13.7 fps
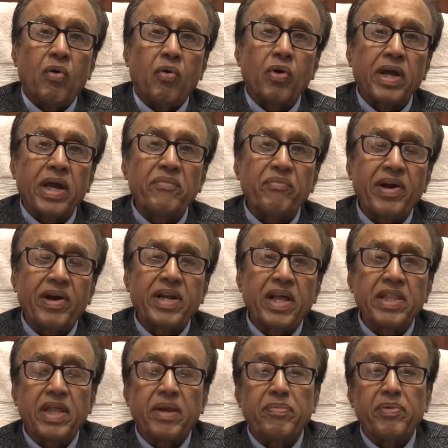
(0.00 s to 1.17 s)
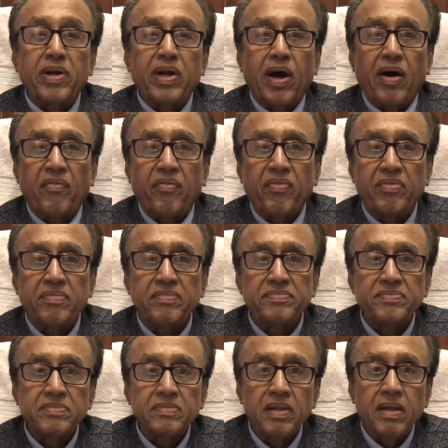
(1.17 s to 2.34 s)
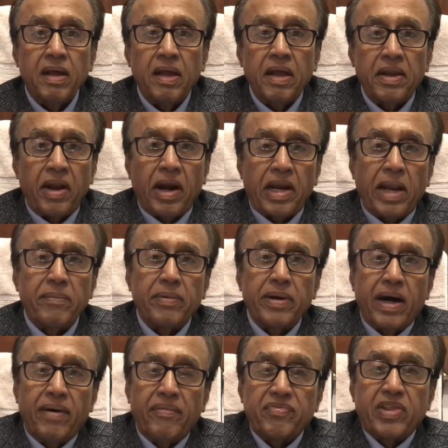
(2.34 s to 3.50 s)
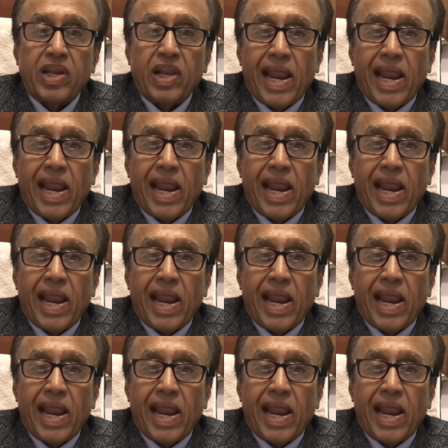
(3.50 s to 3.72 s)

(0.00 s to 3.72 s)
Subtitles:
Who can fight on their behalf? Not on behalf of the